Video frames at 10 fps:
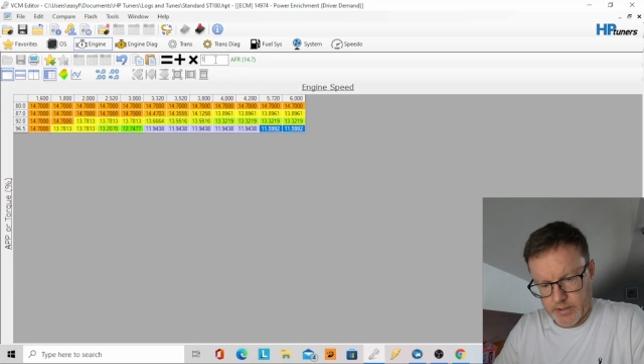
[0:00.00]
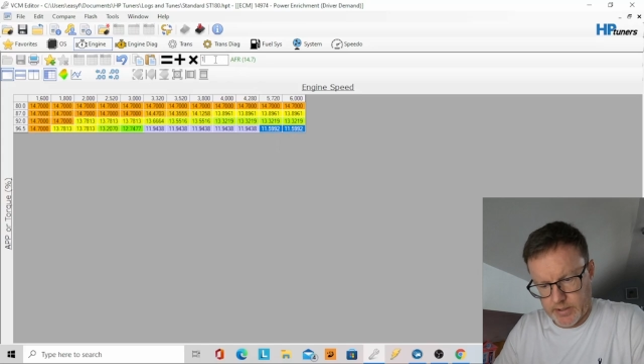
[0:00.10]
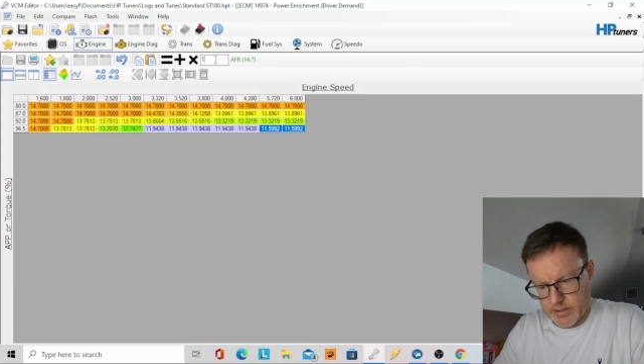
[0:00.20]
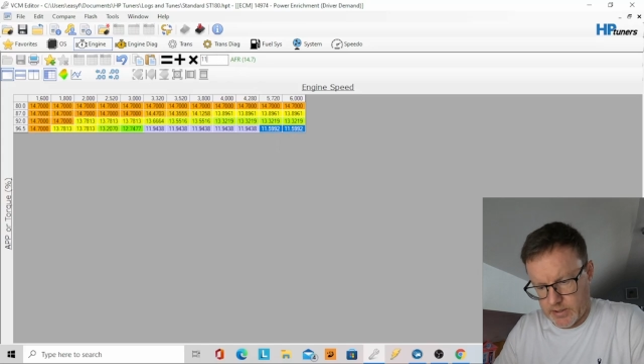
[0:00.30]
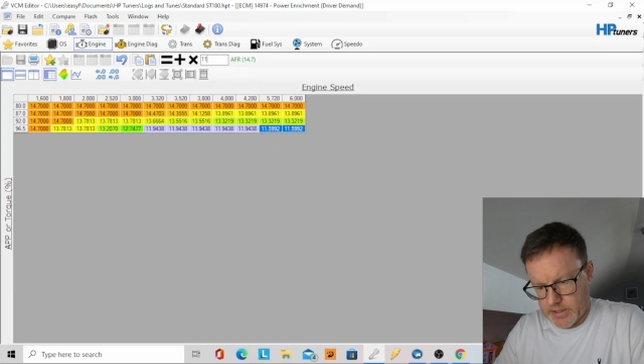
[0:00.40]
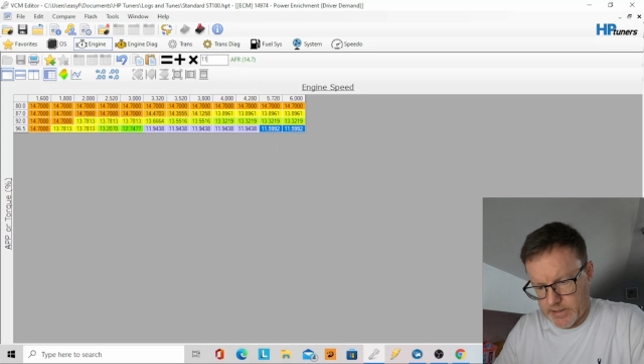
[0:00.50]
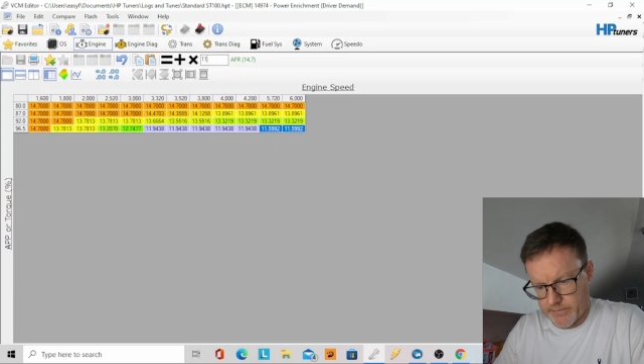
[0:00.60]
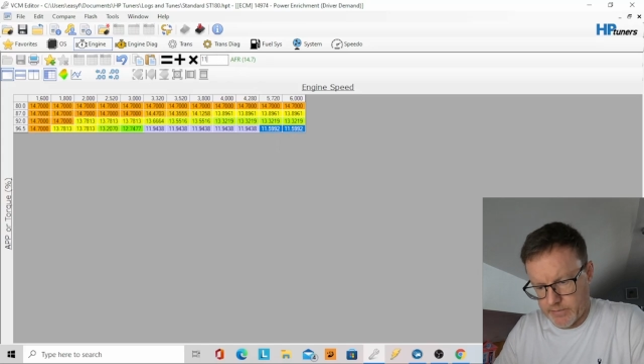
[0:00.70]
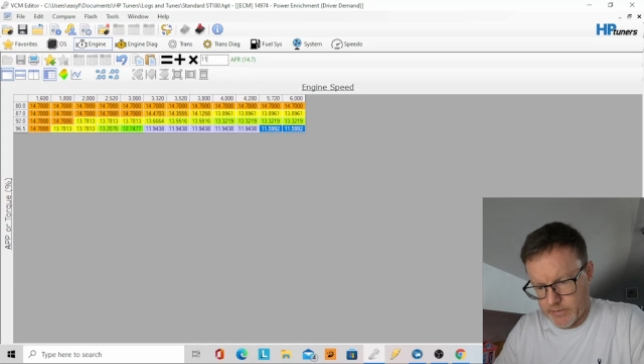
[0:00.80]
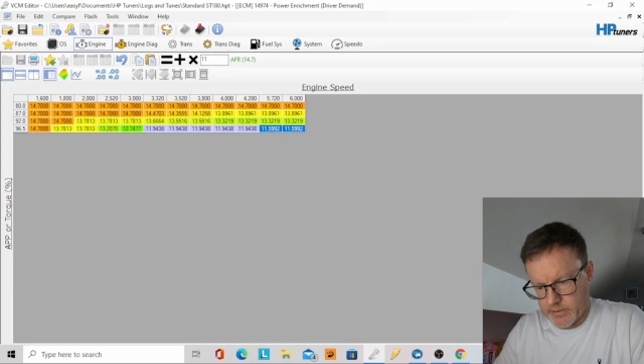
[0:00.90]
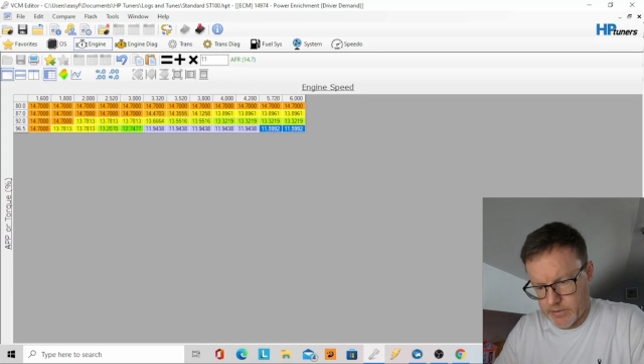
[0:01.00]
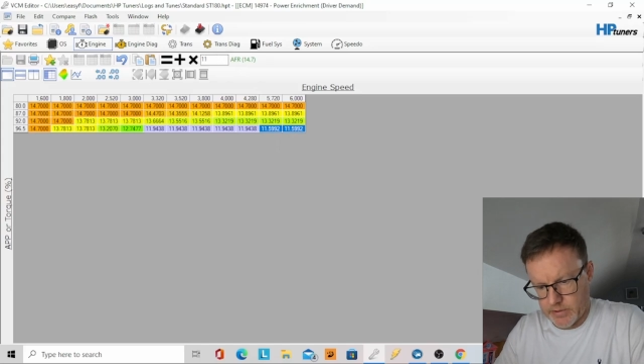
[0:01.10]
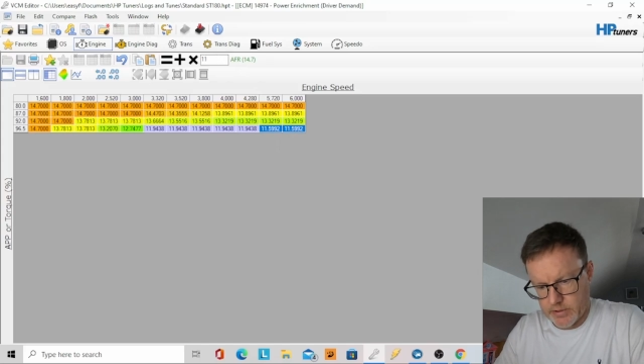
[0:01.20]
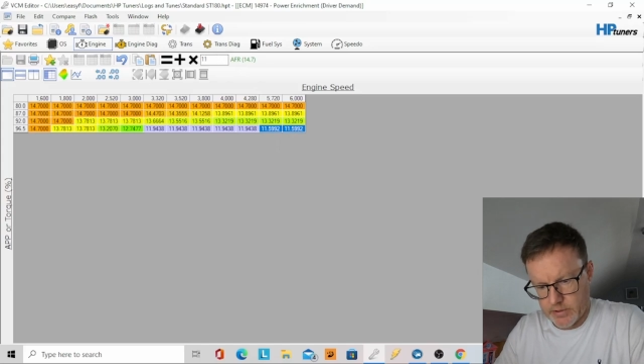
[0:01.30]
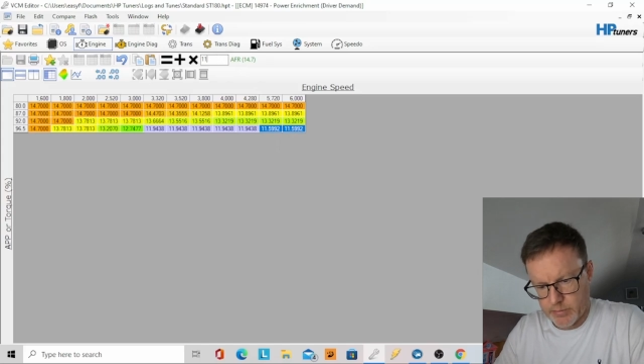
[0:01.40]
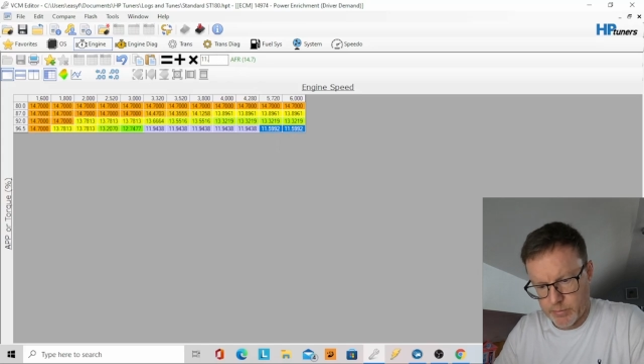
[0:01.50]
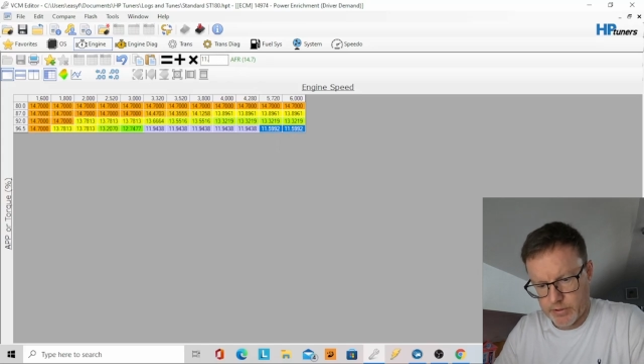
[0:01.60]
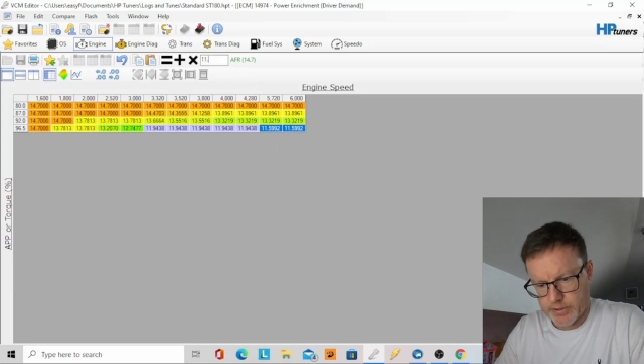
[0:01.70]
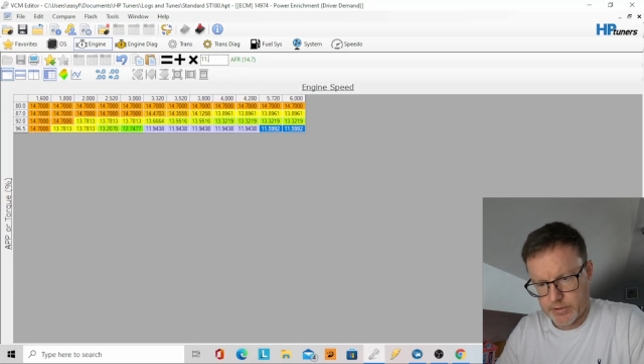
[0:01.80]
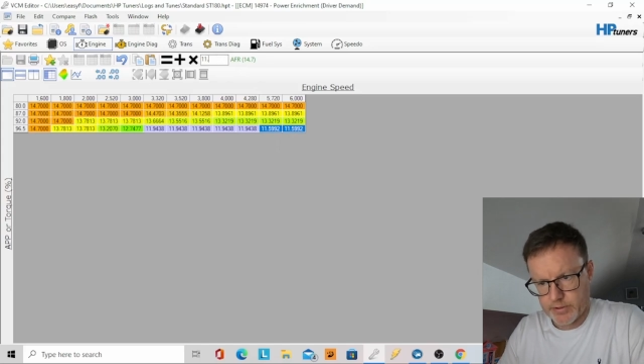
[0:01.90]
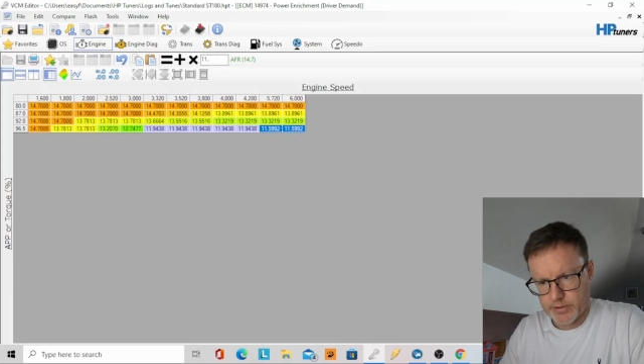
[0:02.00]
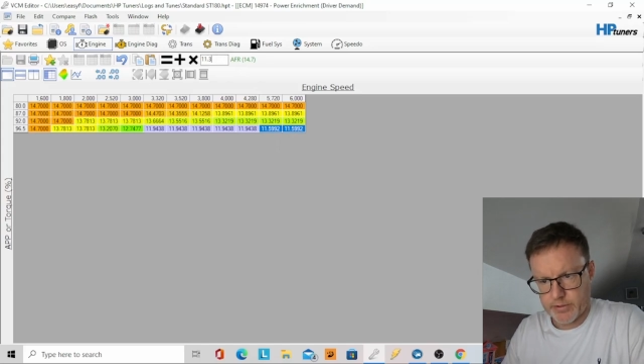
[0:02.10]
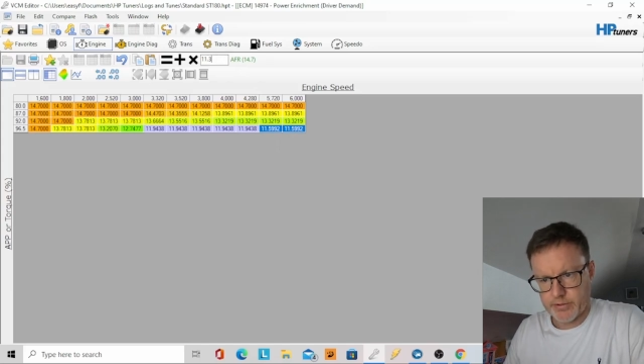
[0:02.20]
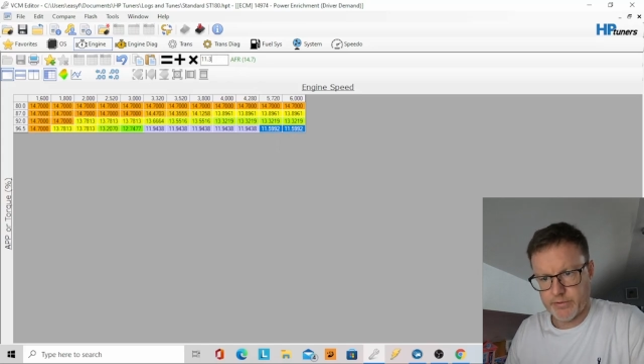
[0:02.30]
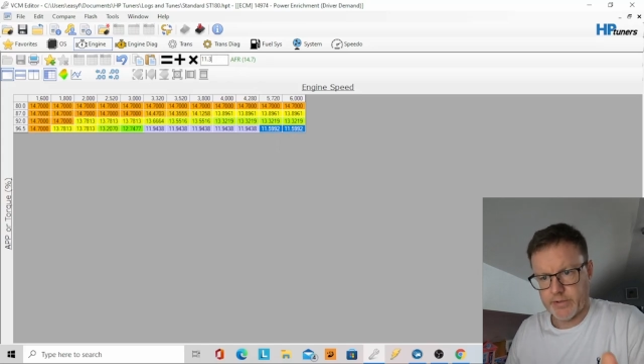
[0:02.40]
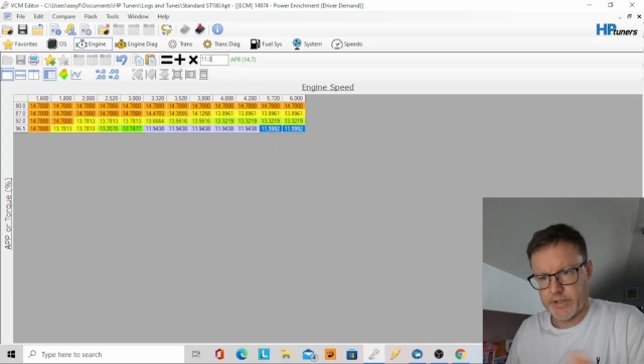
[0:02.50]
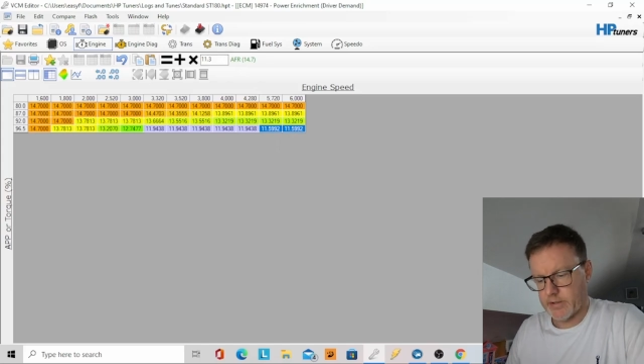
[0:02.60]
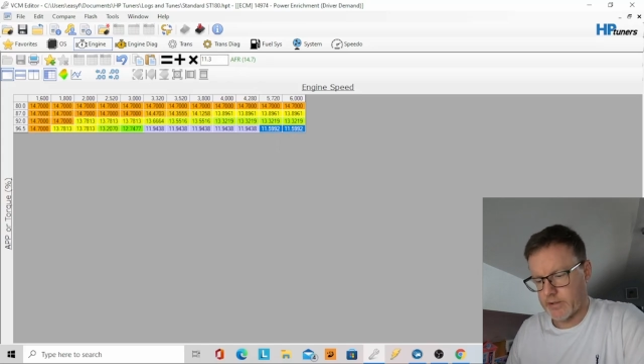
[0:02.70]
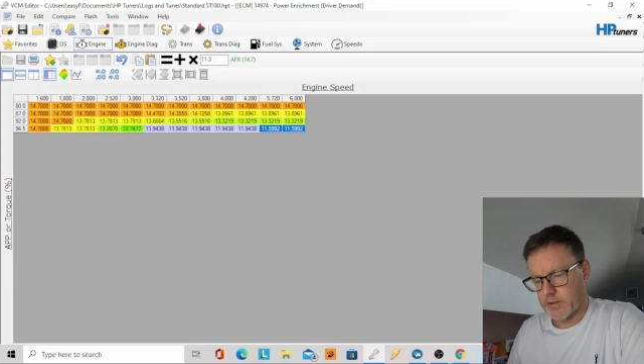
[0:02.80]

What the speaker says: 11.3